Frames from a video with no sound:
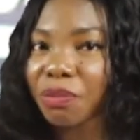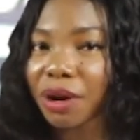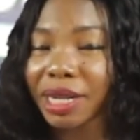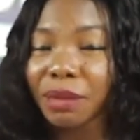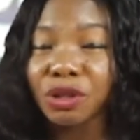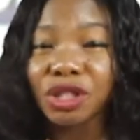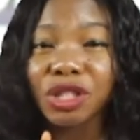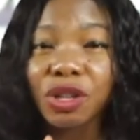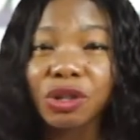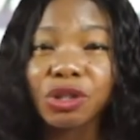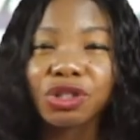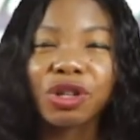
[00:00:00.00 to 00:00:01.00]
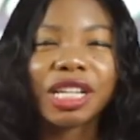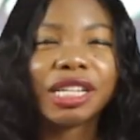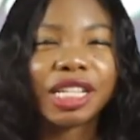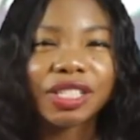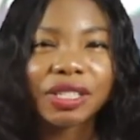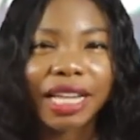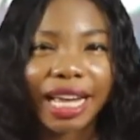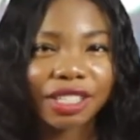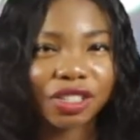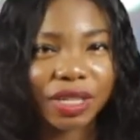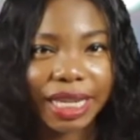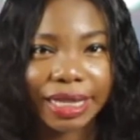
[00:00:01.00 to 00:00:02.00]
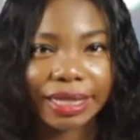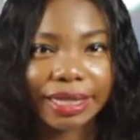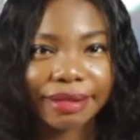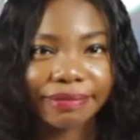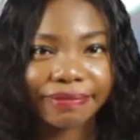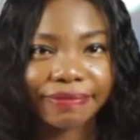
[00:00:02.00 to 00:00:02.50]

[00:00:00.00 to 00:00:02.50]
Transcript: but I'm just going to draw a little light on it.